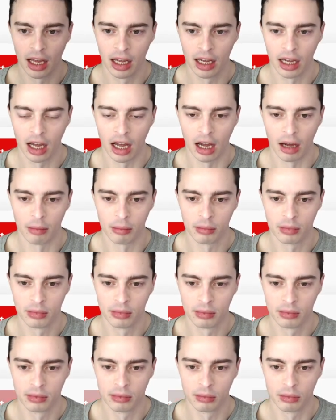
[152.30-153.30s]
There
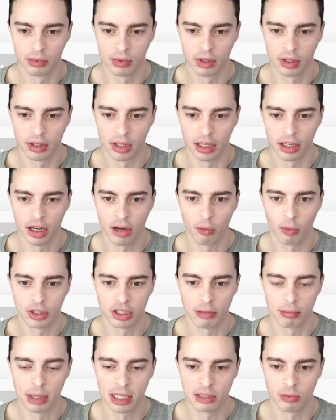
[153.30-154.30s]
you go. Once
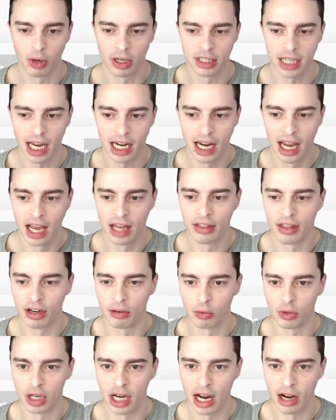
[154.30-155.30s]
you picked one date, then it
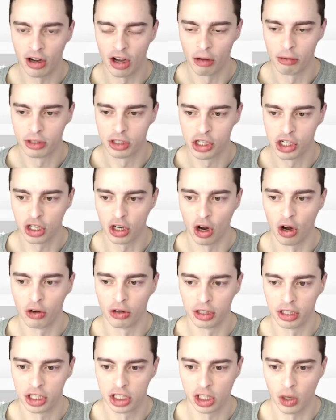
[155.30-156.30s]
will now go to
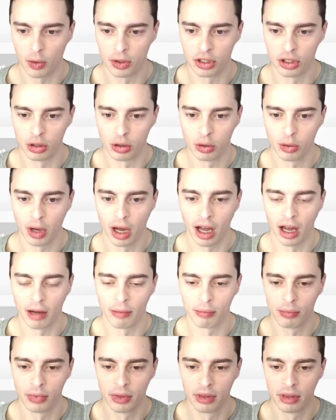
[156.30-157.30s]
only showing you
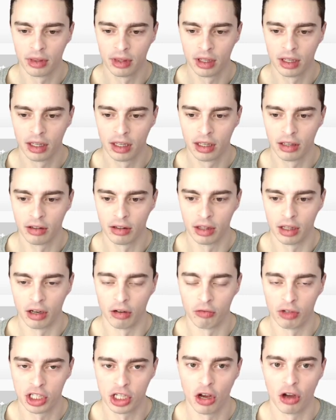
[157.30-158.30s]
the
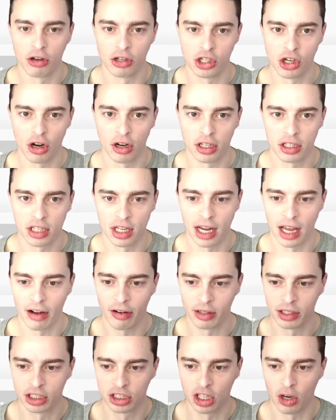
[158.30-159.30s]
return journey. So now
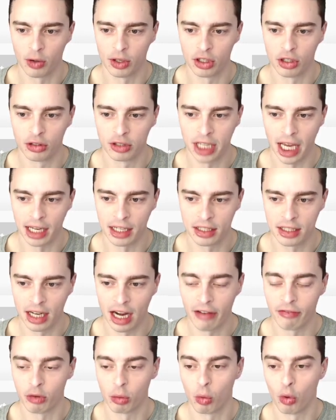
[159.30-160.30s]
it's showing you dates that
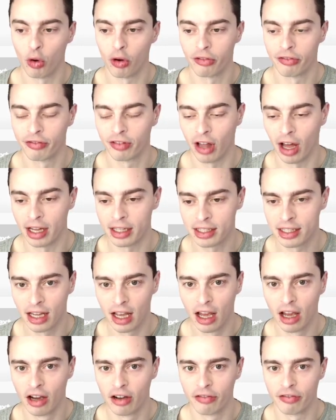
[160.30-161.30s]
have reward flights
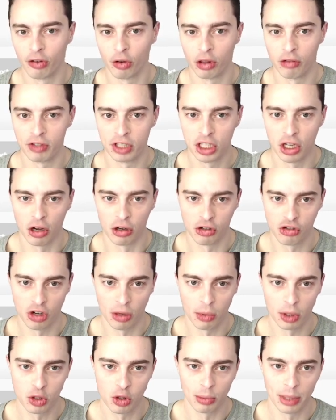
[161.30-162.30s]
for the return
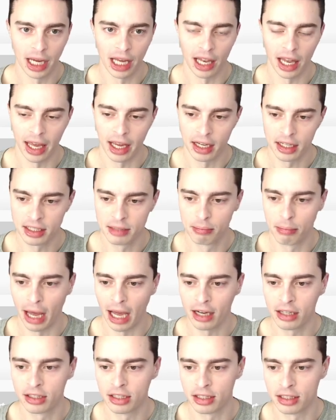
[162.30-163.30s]
trip, which would be LAX
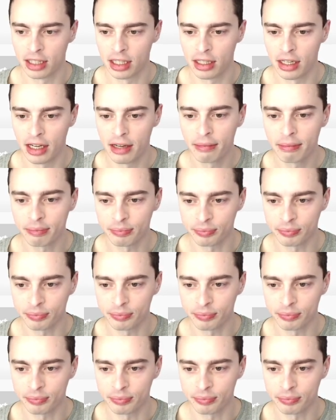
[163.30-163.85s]
back to Sydney.